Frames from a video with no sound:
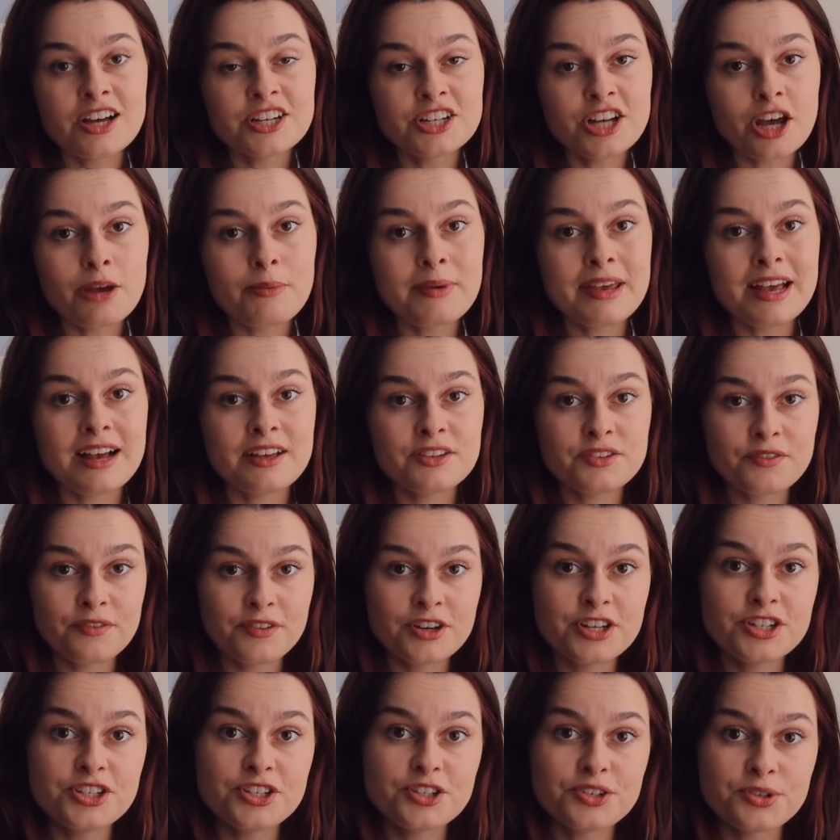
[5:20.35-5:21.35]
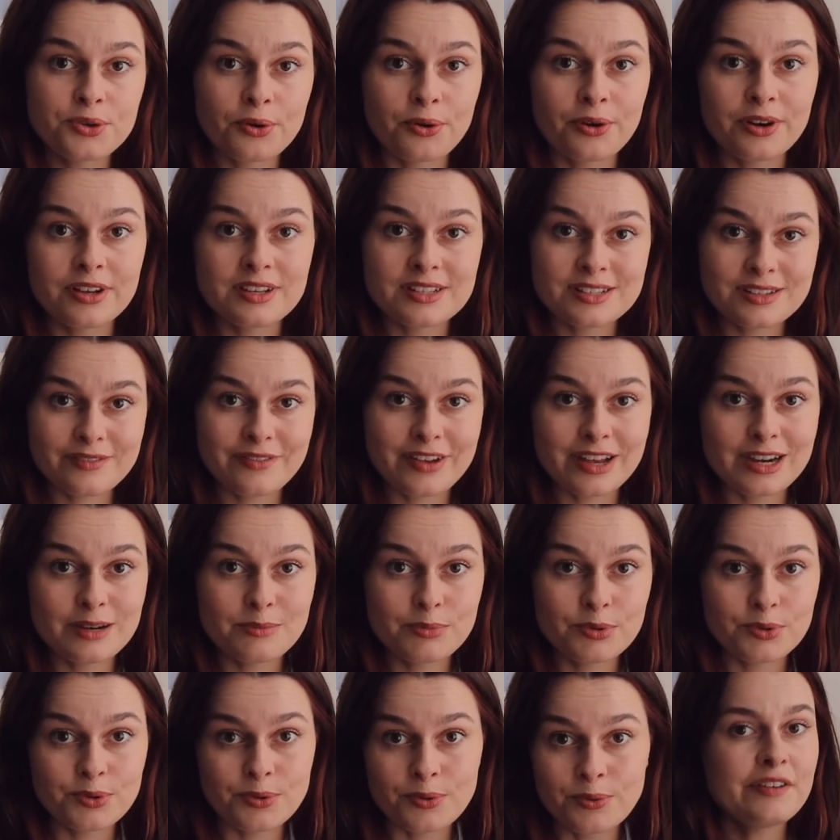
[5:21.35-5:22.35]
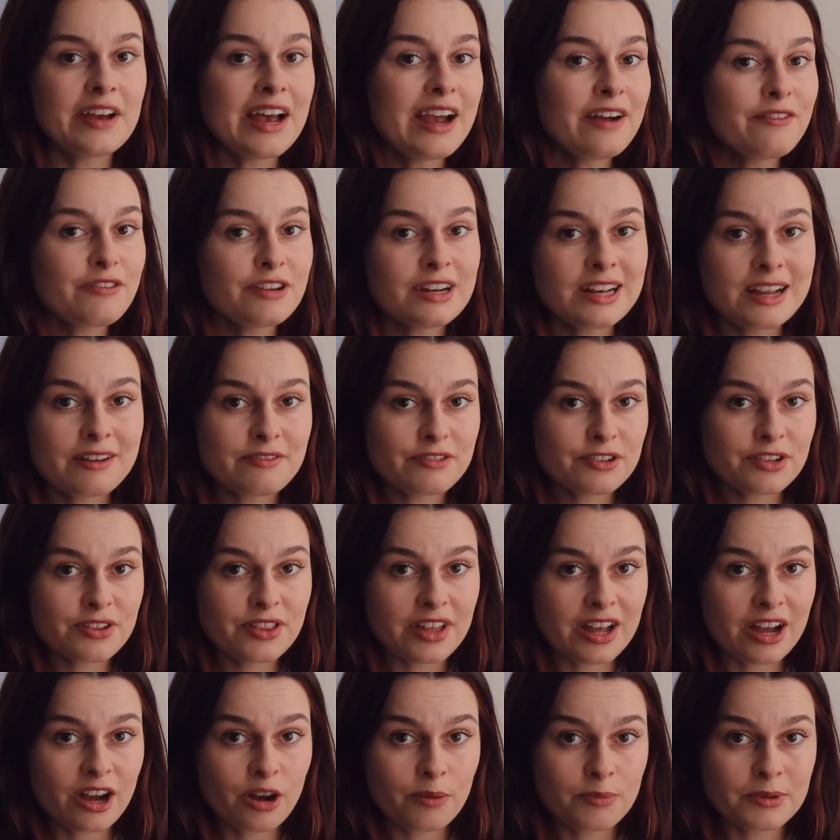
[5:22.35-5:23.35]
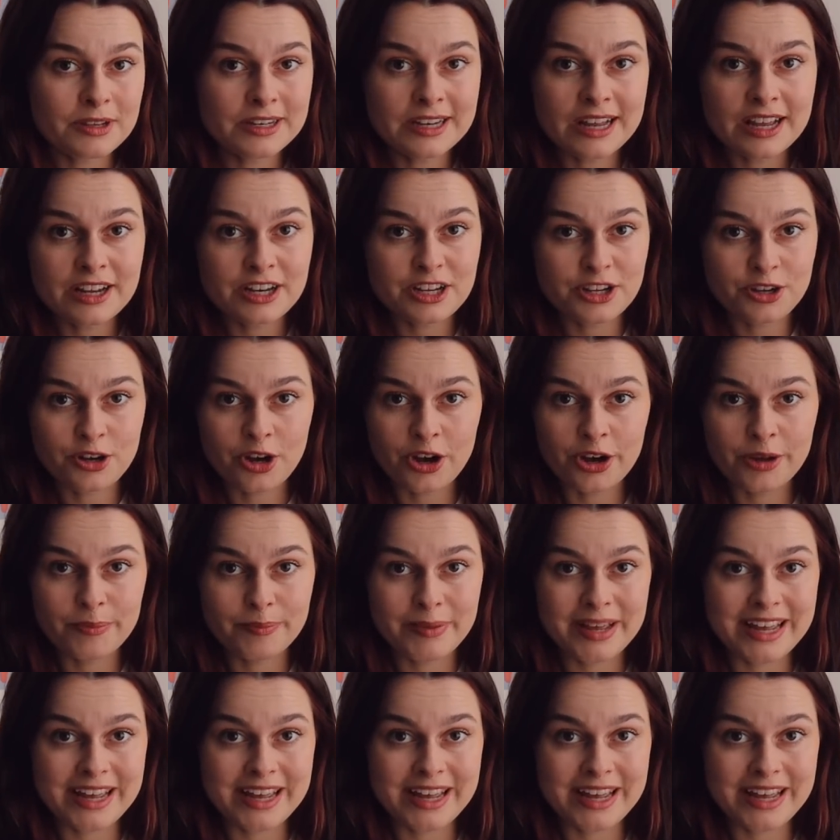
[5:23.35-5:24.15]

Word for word: Adobe has free tutorials available for every level that help you learn at your own